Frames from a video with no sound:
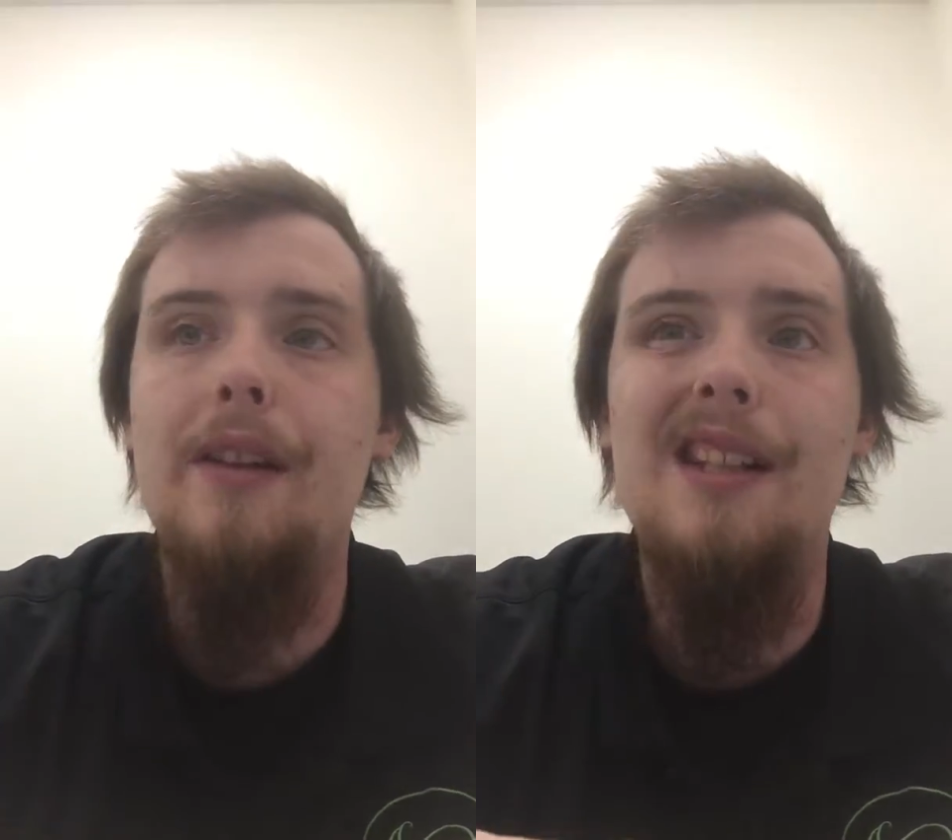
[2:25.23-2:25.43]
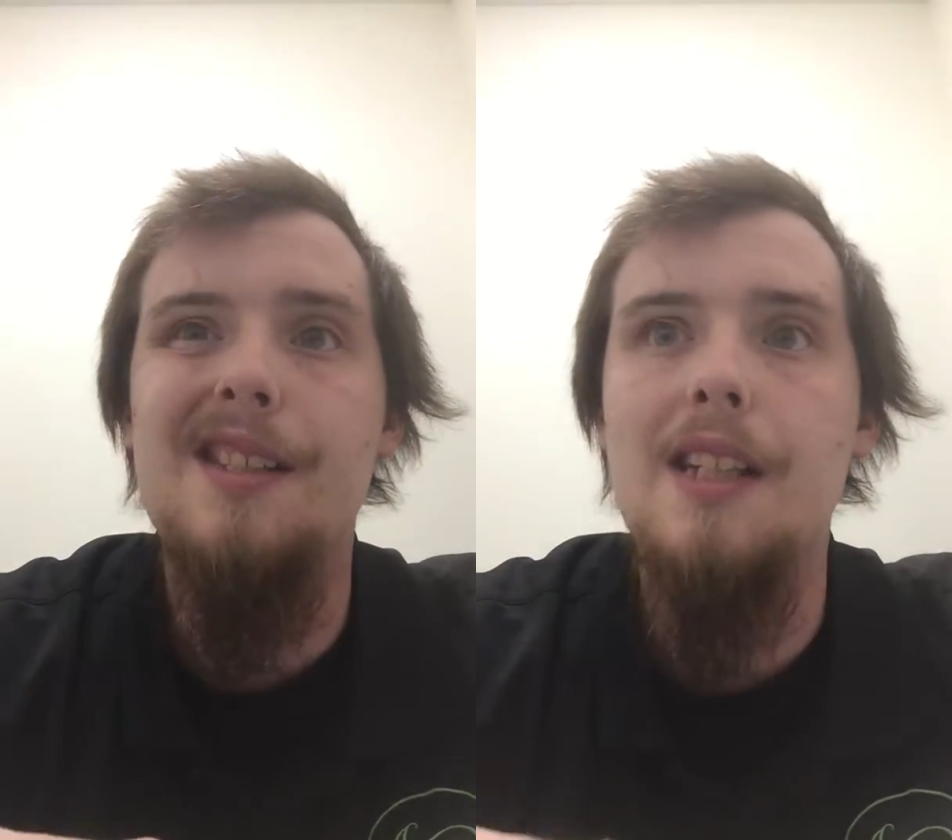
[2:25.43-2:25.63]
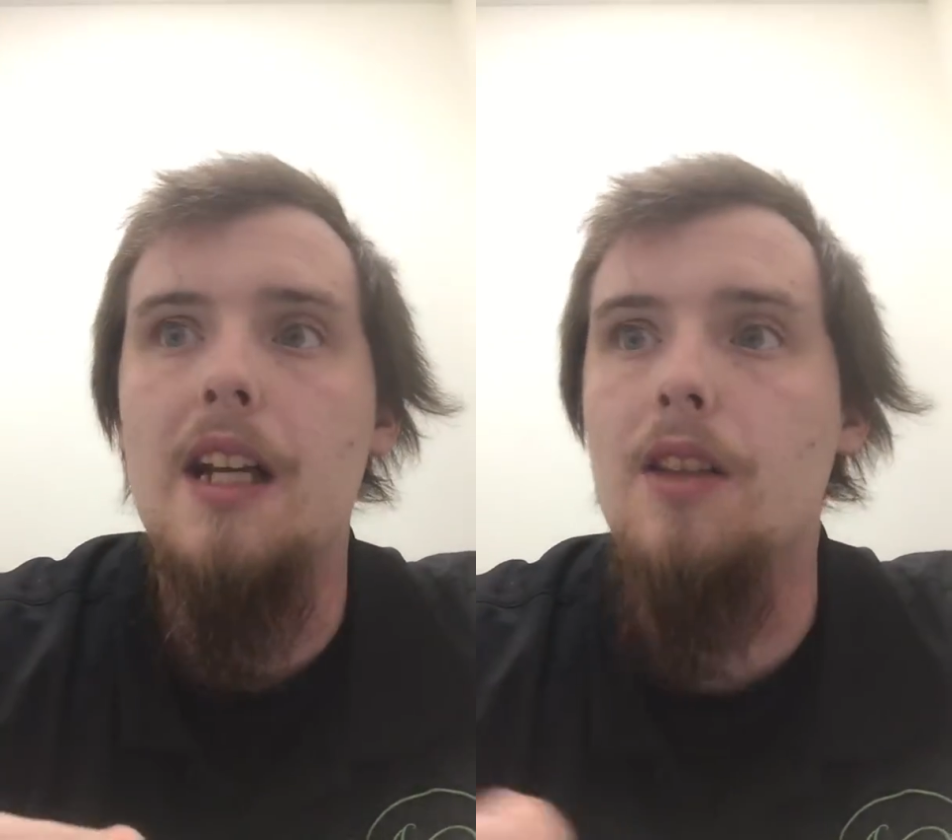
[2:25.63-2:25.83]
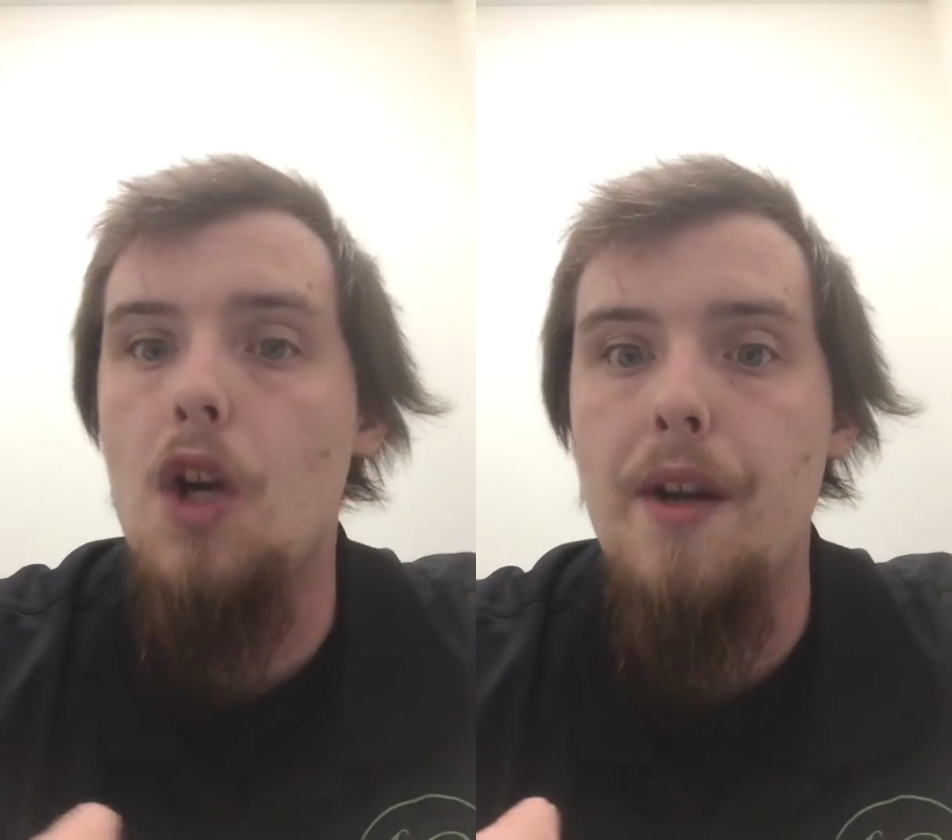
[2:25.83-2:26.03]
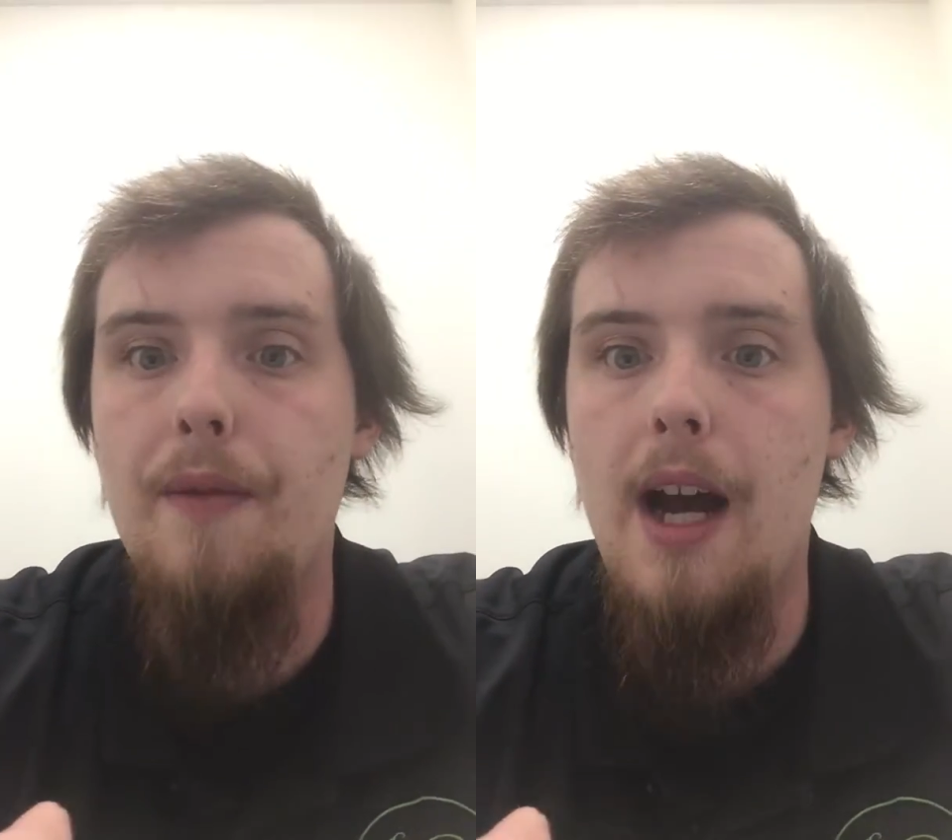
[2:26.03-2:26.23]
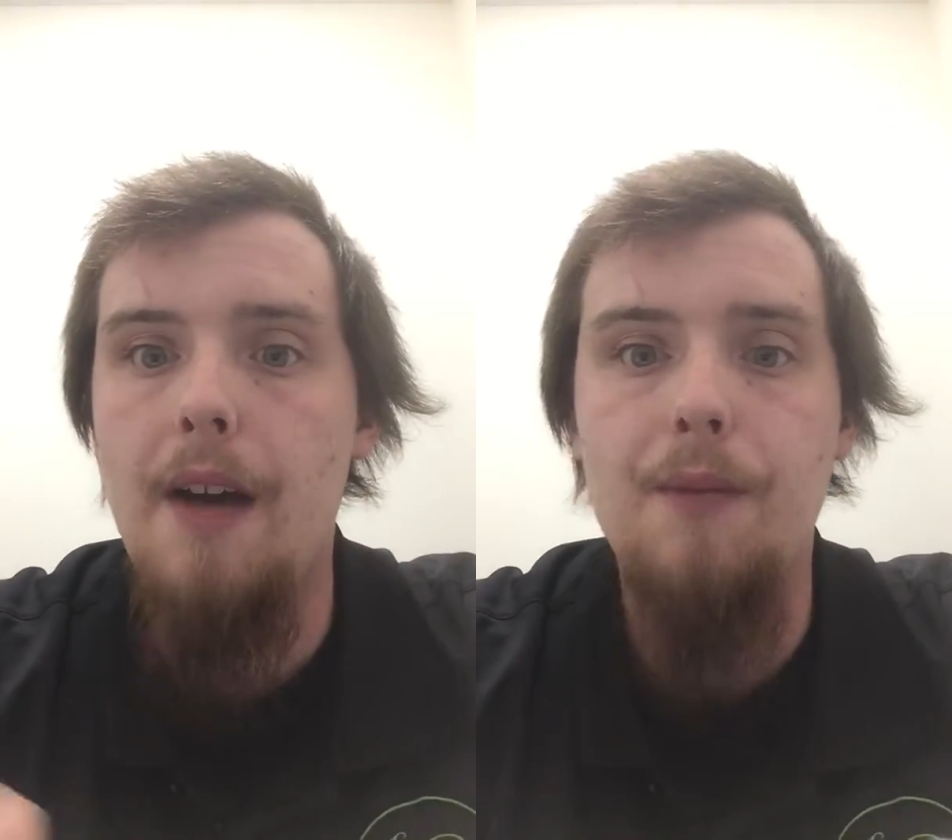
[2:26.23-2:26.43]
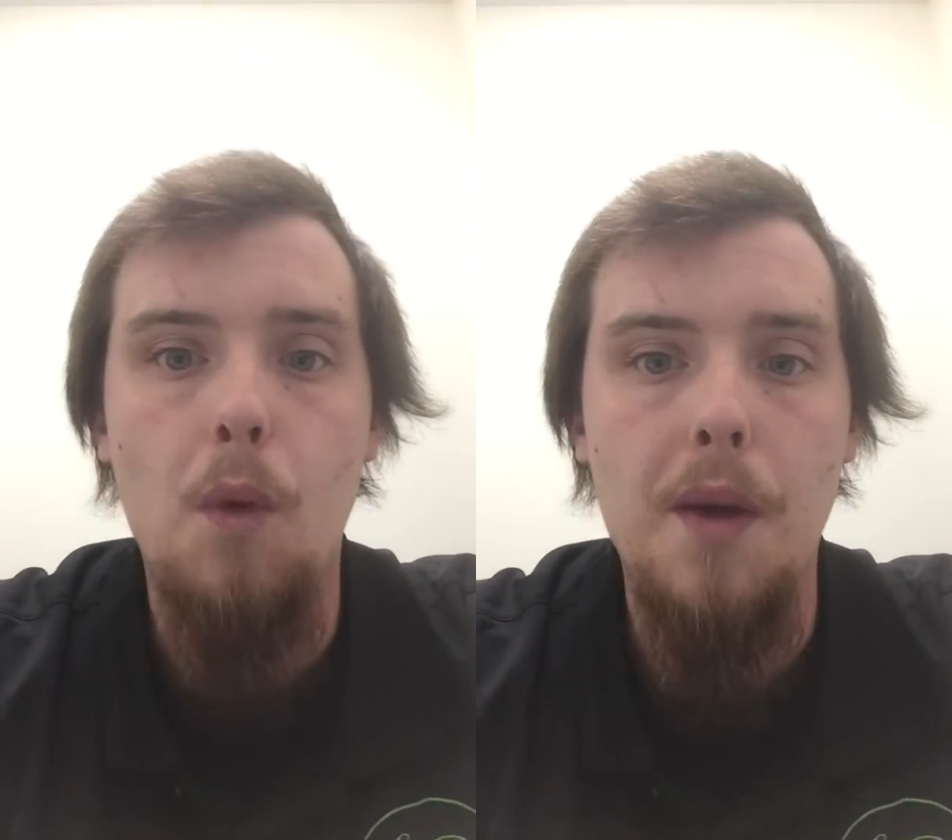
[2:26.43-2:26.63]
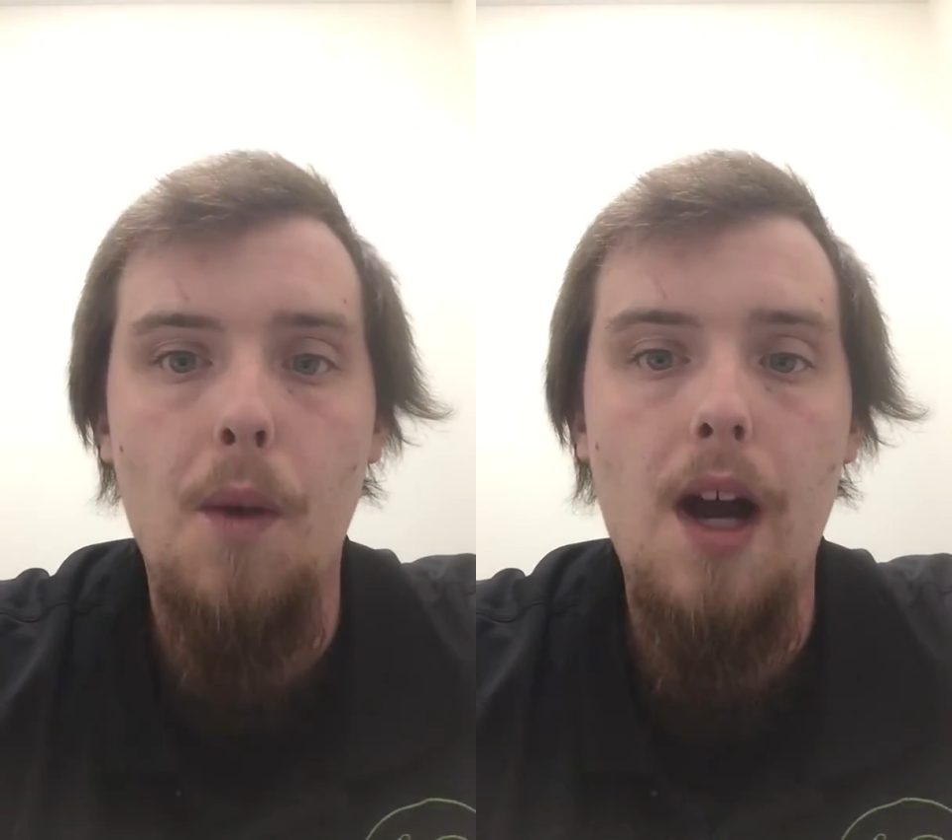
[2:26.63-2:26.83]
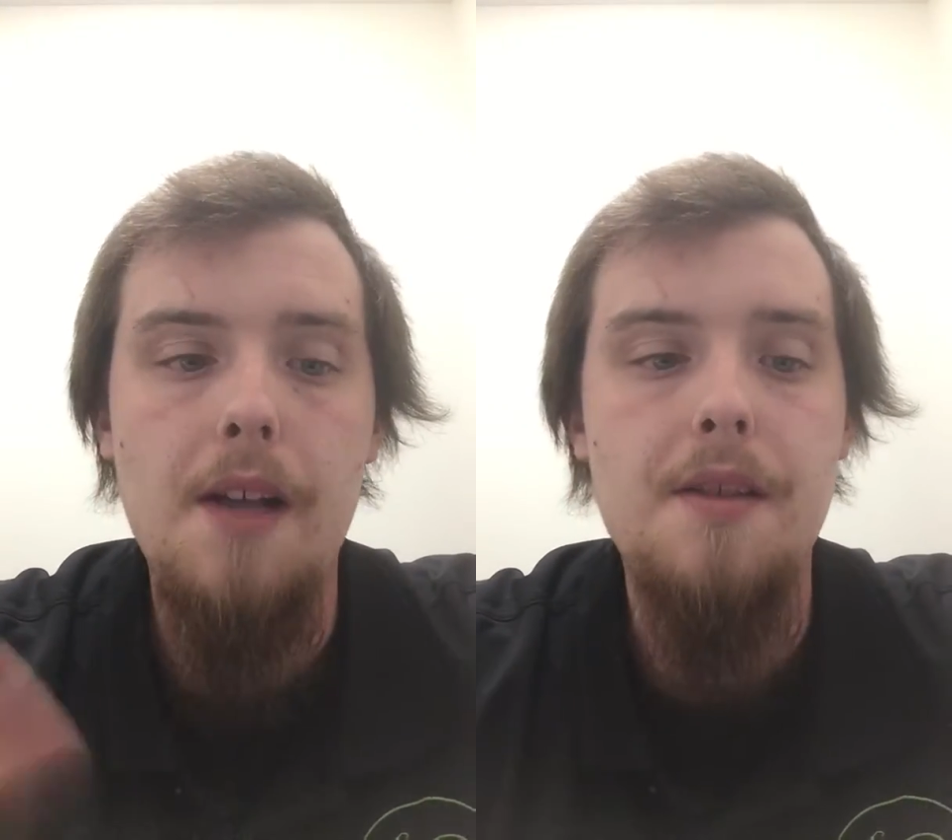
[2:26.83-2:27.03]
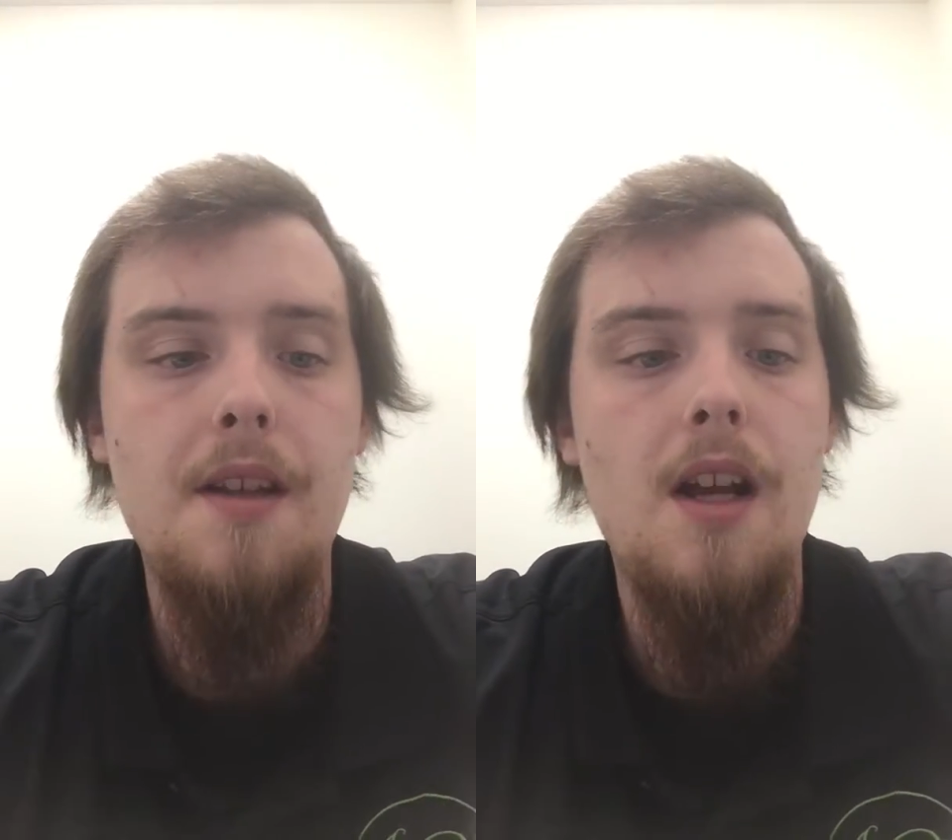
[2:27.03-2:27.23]
let's say, 35, 40
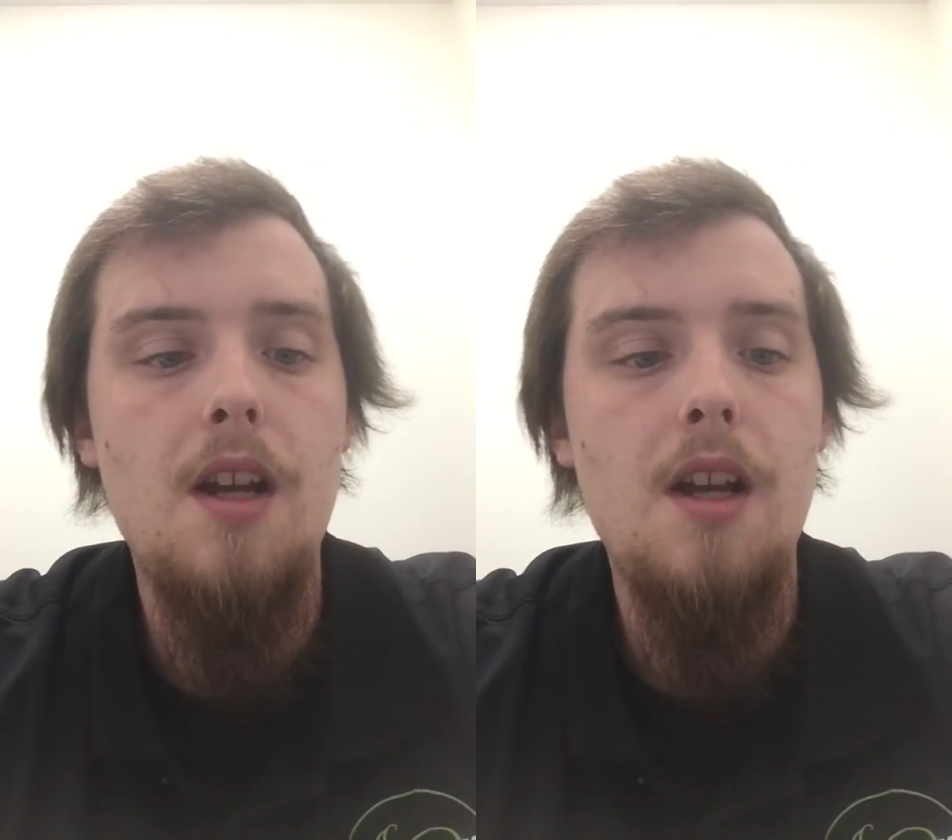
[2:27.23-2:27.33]
watts,